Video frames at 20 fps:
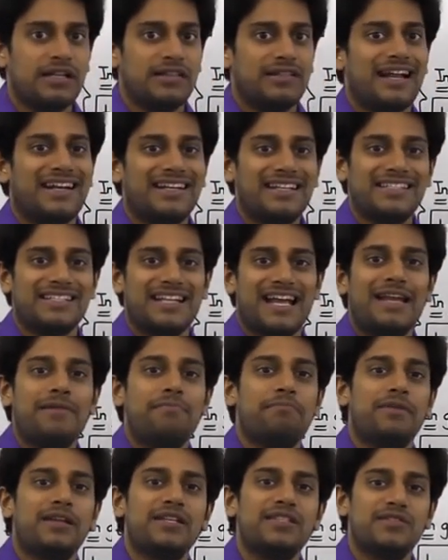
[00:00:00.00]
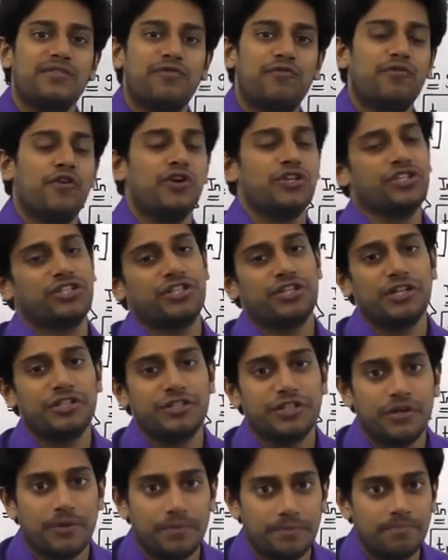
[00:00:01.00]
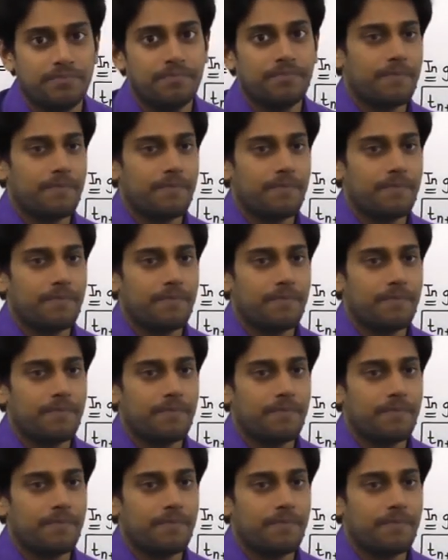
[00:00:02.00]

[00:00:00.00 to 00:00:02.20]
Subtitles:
That is N plus first term.